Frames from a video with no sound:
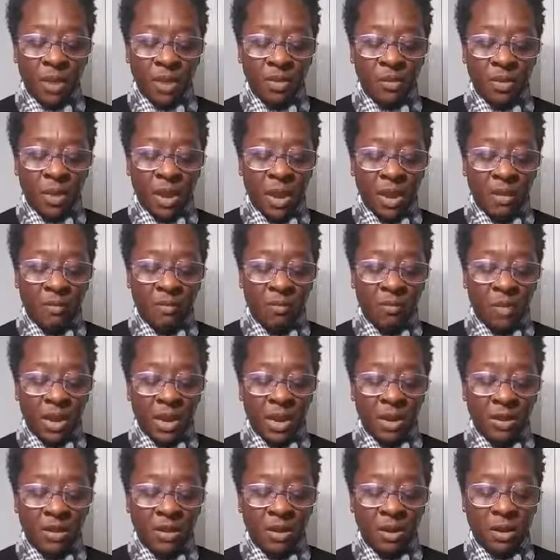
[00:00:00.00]
We haven't
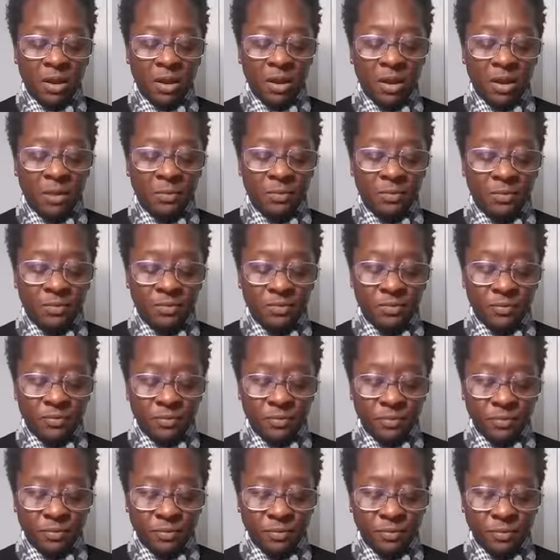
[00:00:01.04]
read, uh,
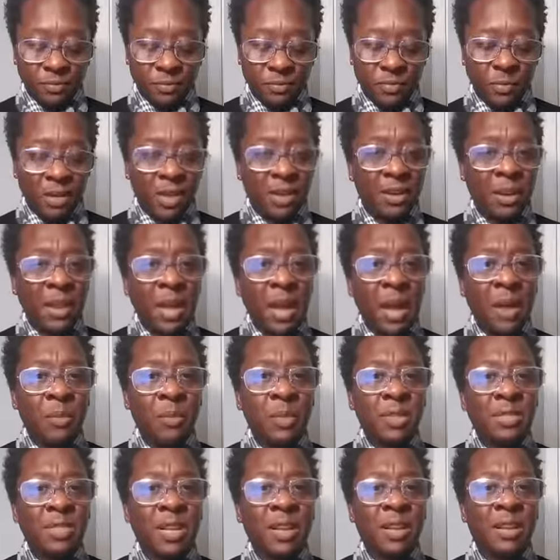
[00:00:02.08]
damn, what's
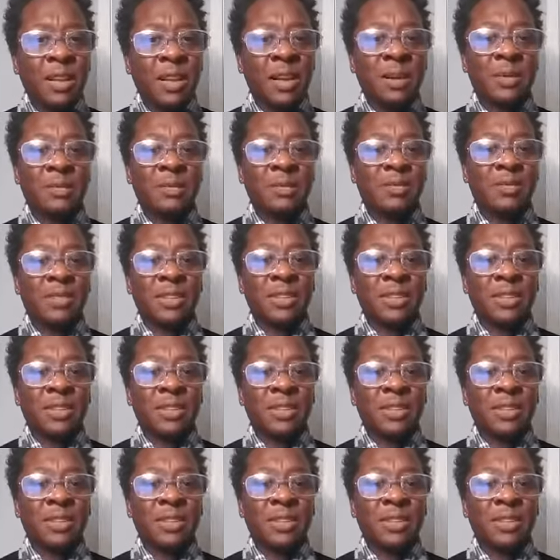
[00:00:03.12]
that damn,